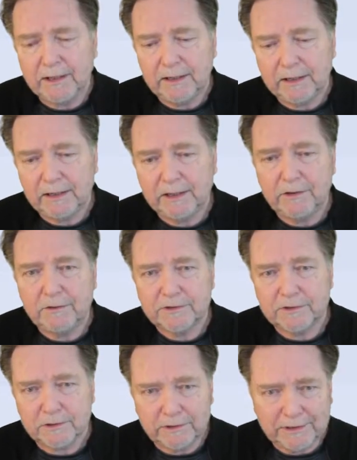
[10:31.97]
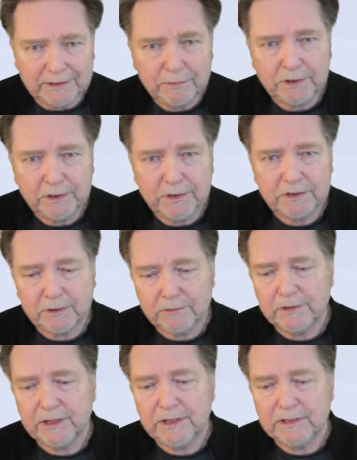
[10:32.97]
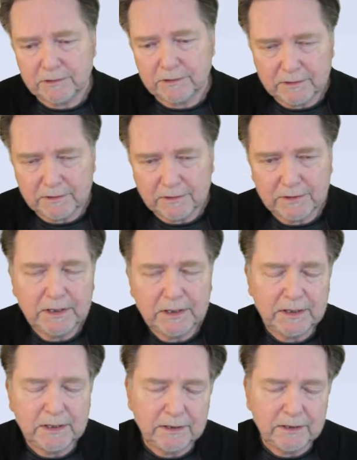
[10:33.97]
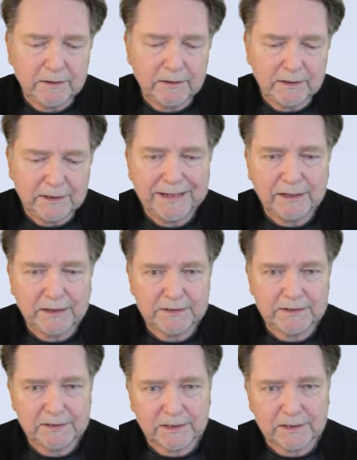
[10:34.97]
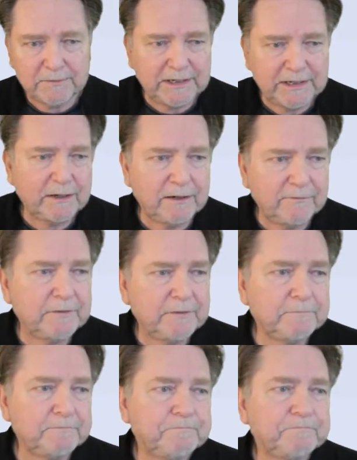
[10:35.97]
and it could use certain inputs and create certain analysis that comes out of it.